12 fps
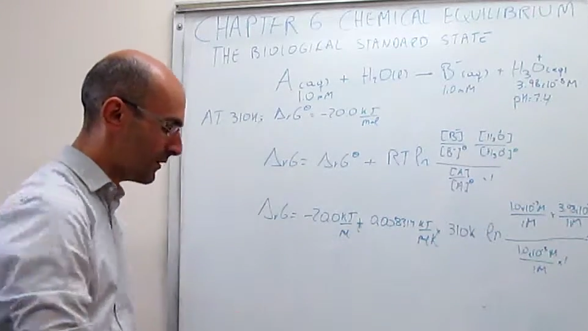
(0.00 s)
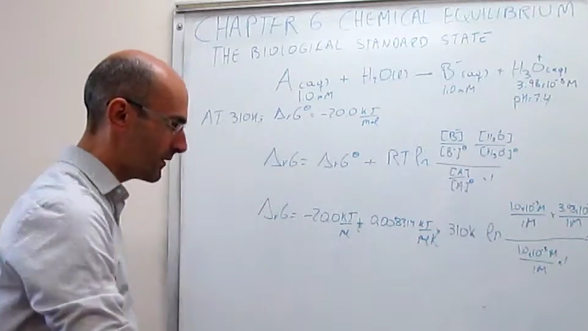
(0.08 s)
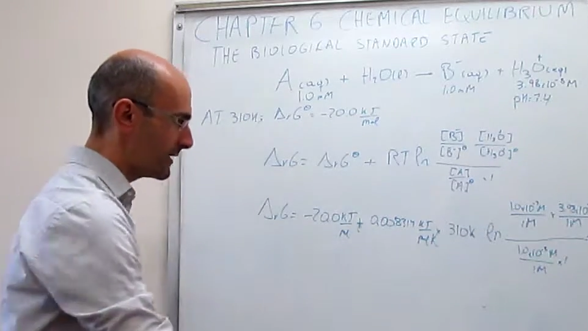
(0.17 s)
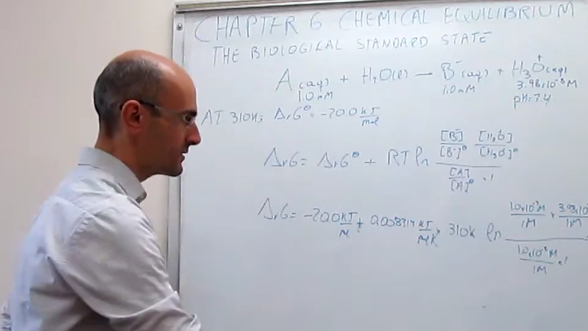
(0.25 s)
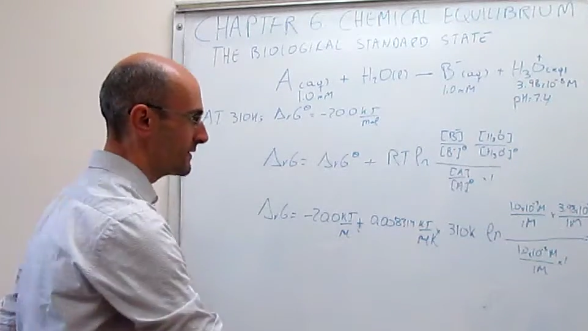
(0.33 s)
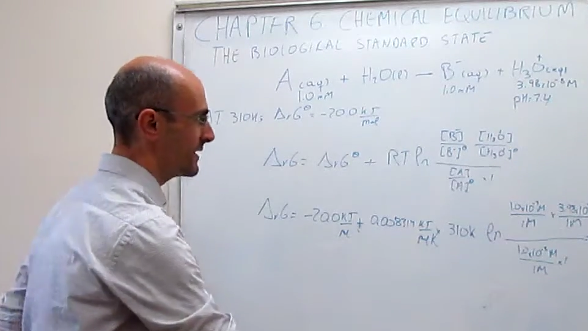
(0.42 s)

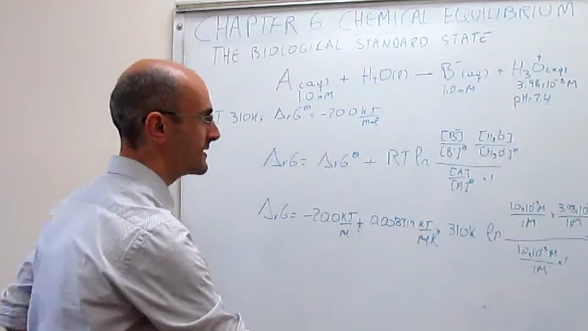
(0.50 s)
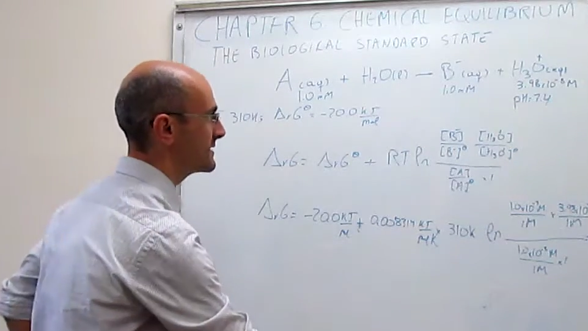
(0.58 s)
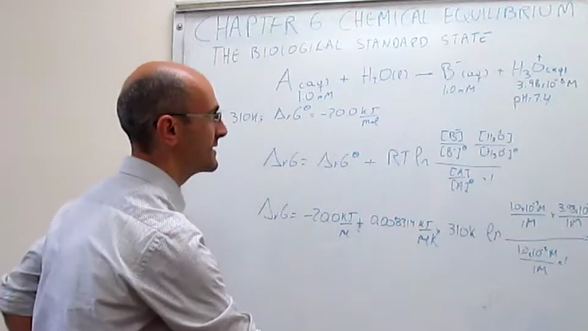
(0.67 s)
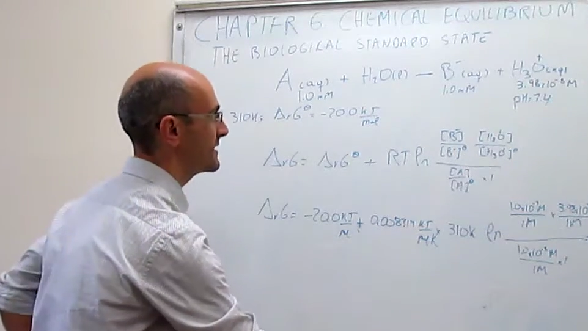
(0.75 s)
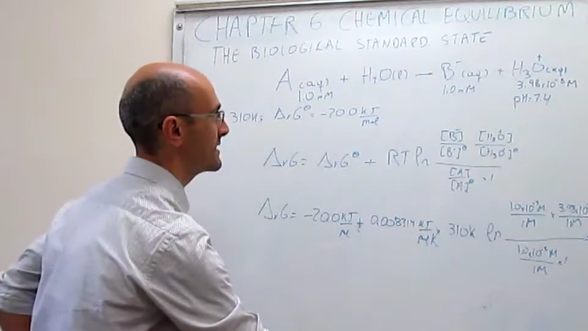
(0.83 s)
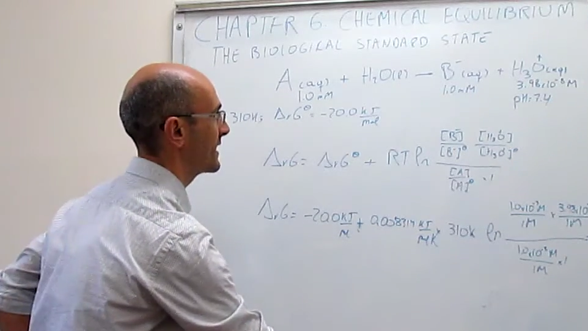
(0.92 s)
Okay, so that's,
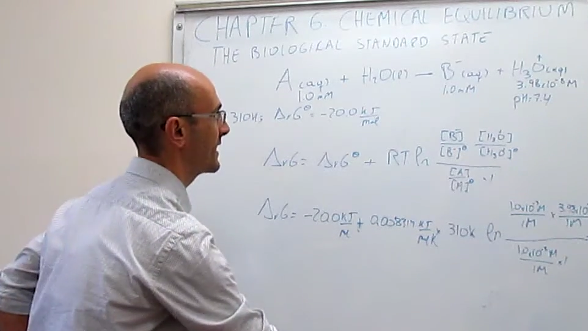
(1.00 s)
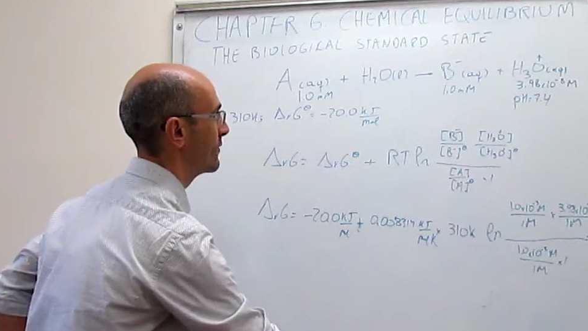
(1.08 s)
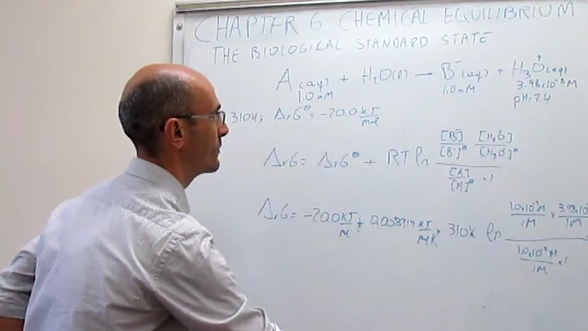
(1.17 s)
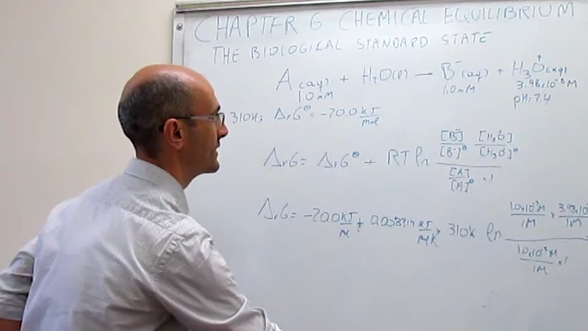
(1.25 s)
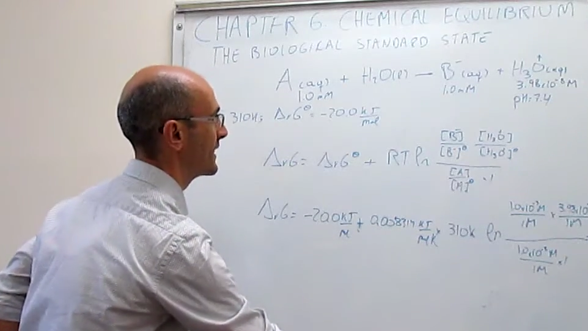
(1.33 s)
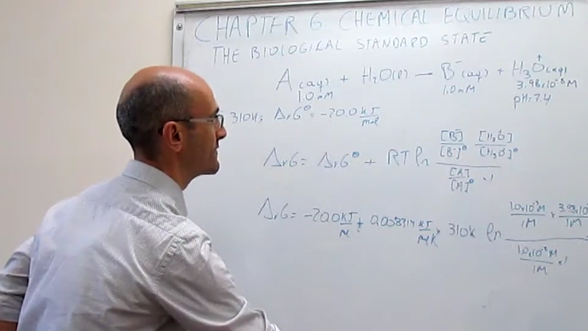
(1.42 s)
that's again
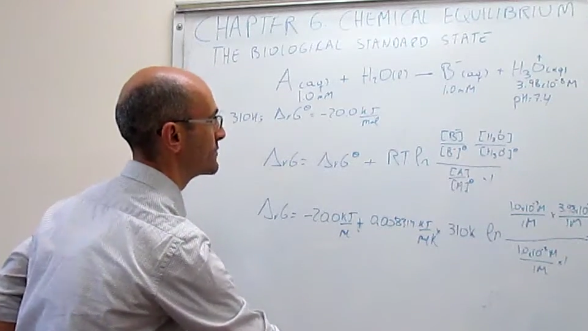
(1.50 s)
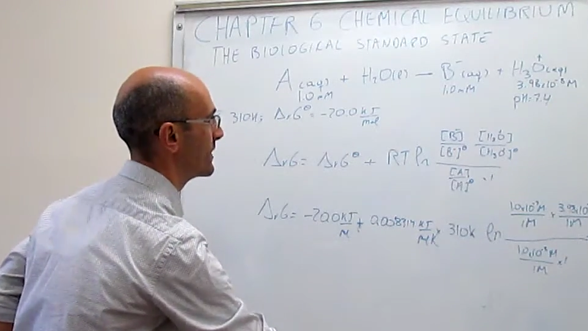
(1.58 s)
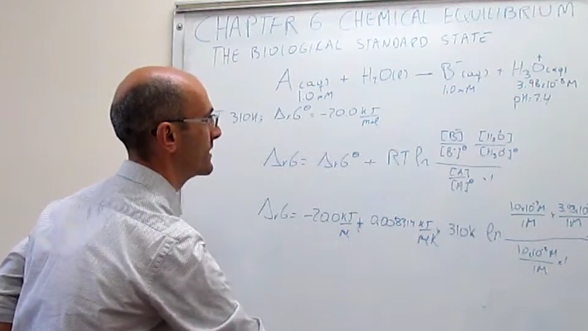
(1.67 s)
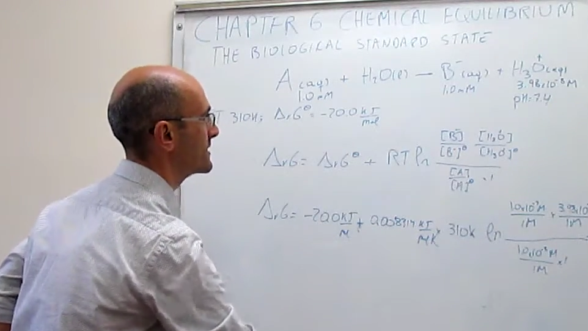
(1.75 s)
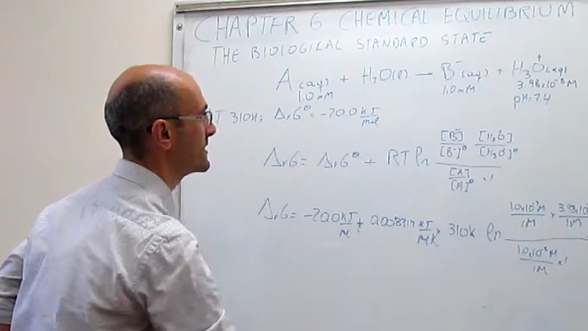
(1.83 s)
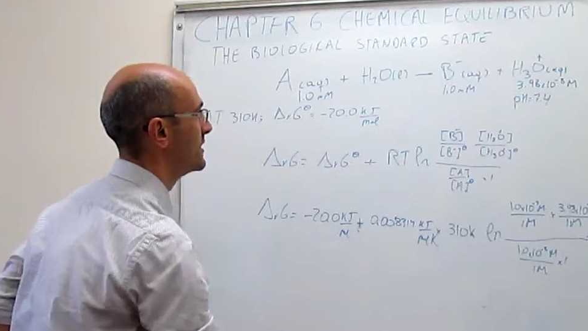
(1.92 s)
what gives
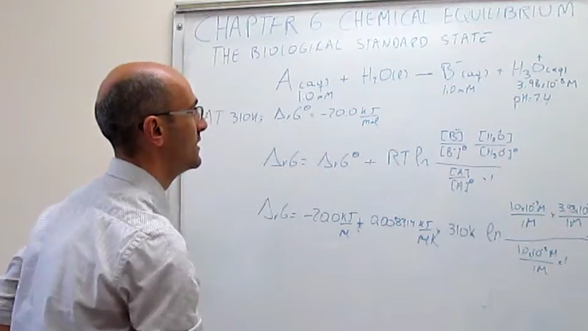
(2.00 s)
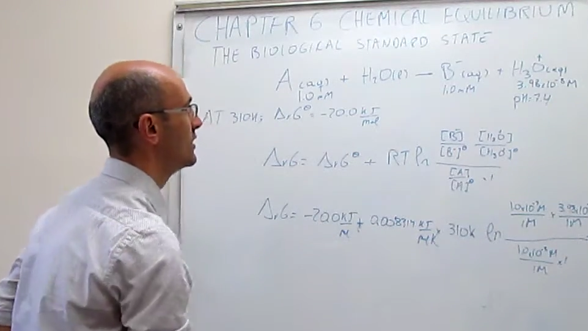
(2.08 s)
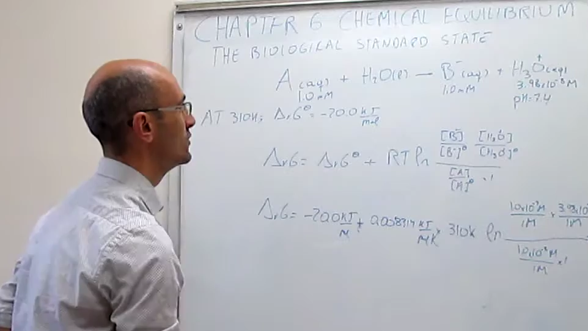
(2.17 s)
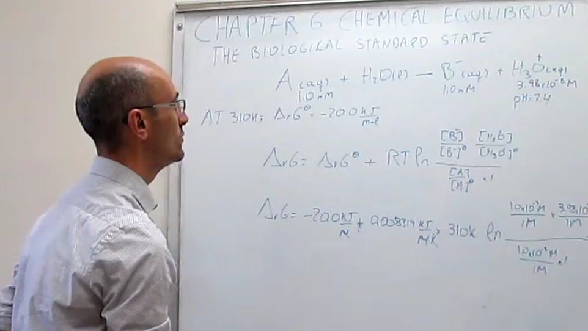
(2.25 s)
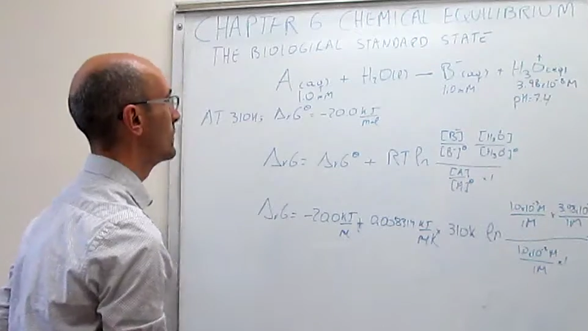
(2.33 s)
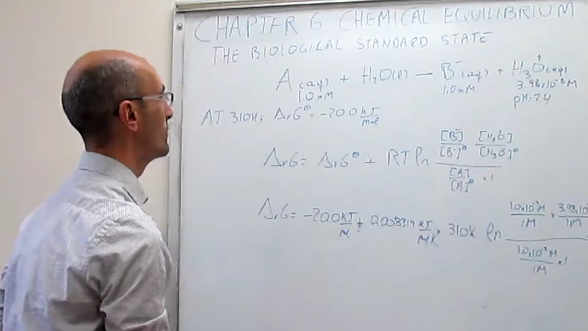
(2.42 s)
rise
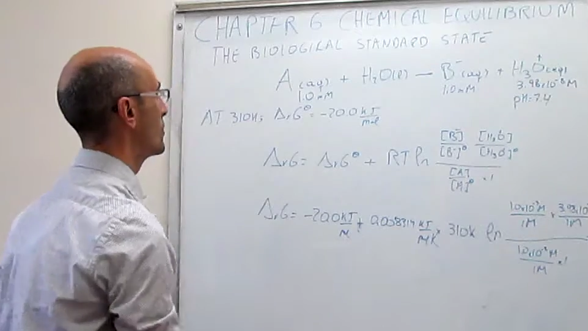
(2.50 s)
to what we